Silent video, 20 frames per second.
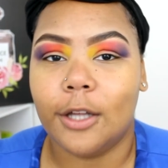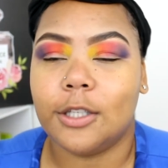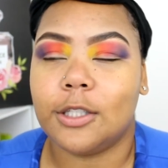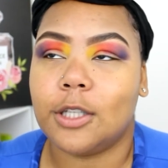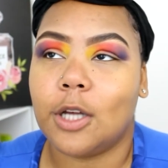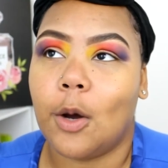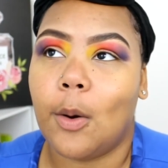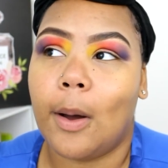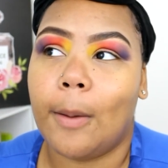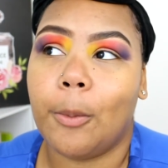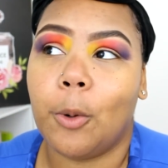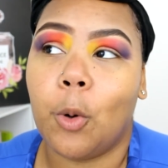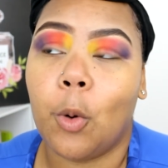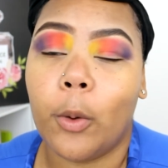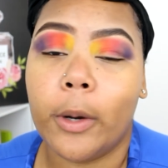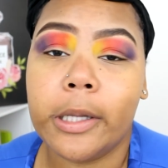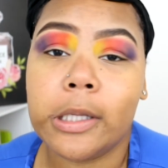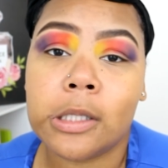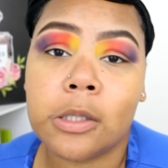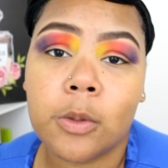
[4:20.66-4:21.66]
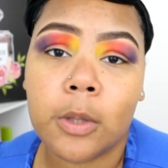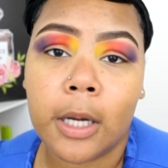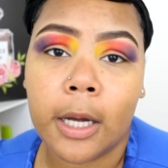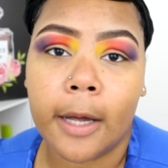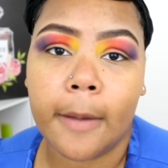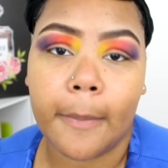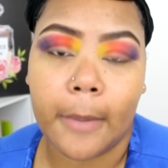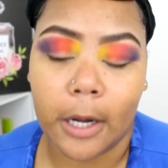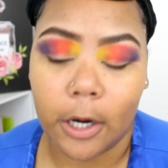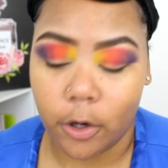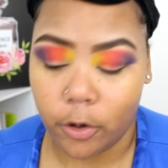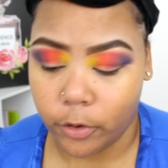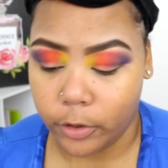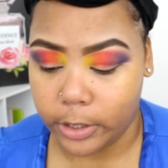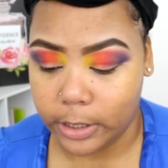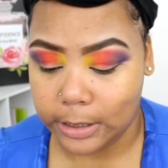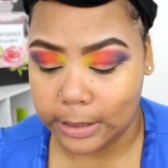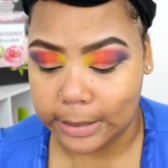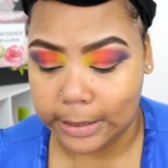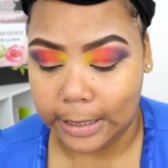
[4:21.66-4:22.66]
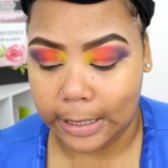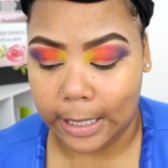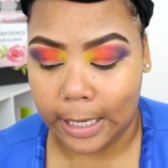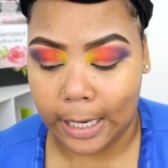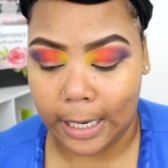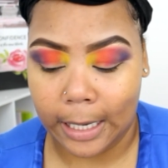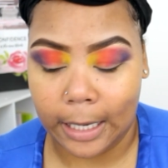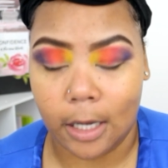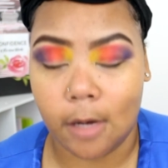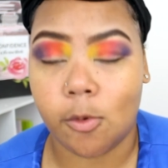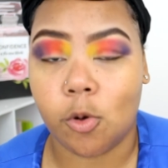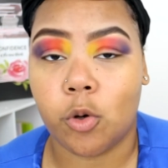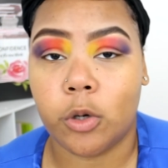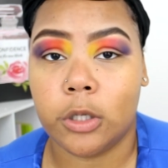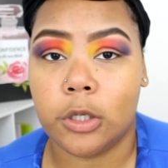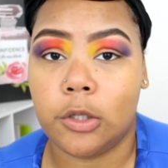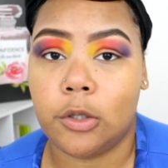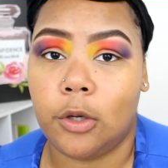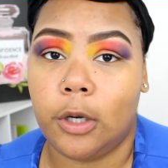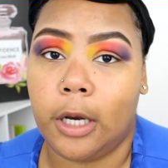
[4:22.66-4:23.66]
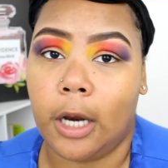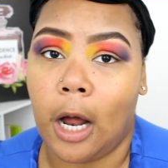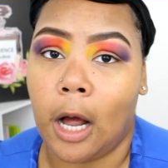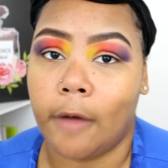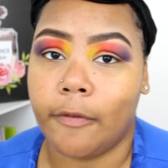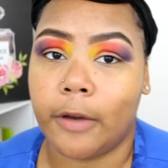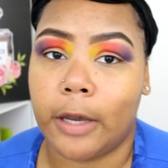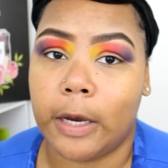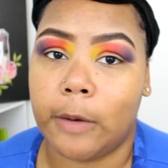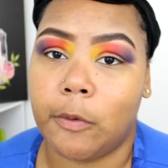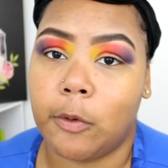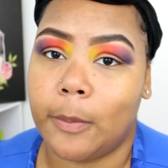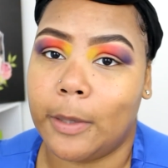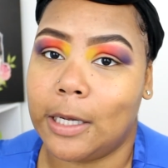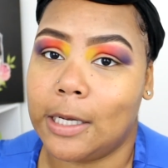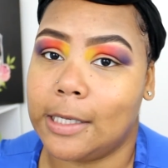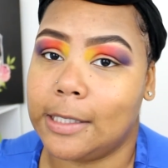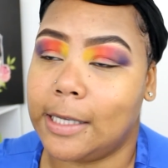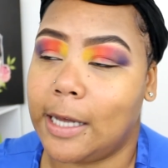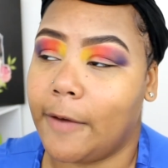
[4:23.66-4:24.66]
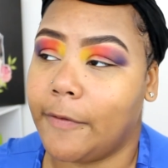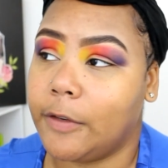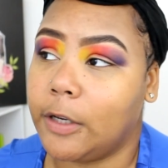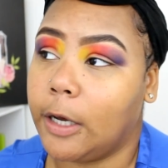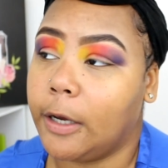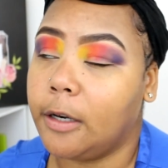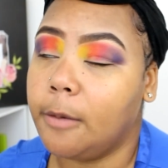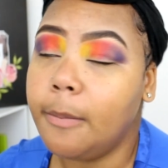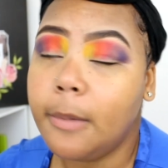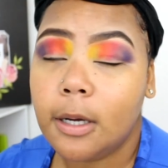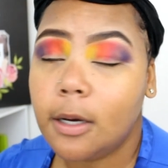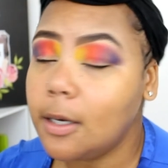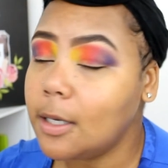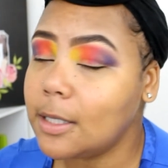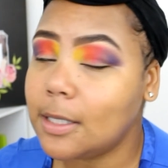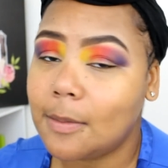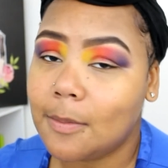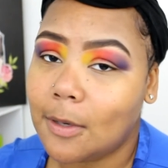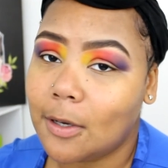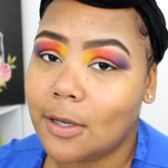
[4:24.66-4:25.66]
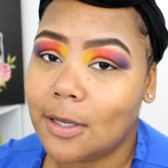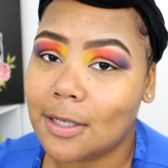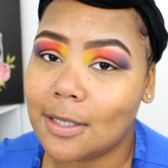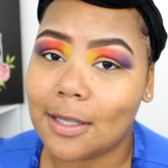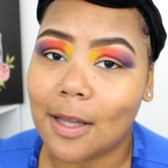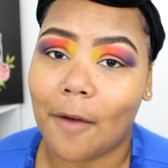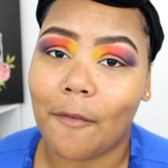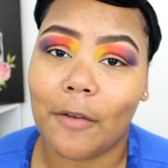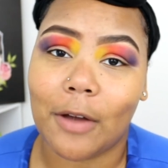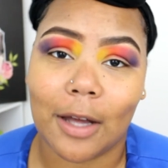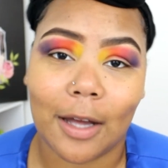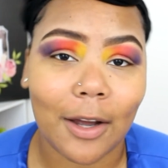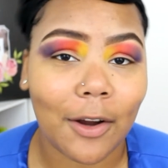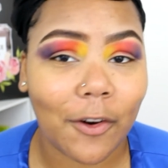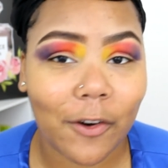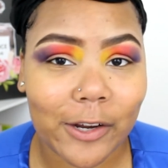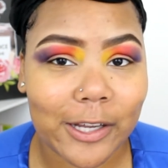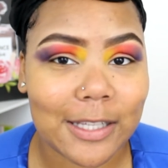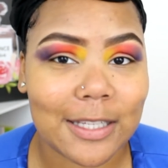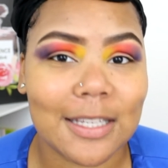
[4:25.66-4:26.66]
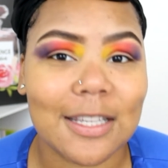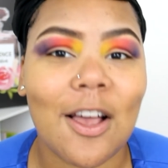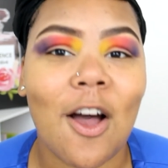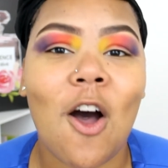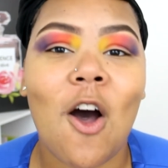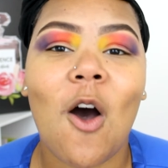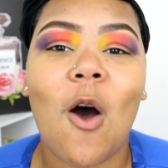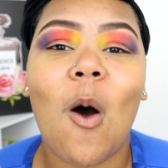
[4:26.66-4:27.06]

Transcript: So I'm going to cut my crease, and I am going to do it off camera because I've done millions and millions of cut creases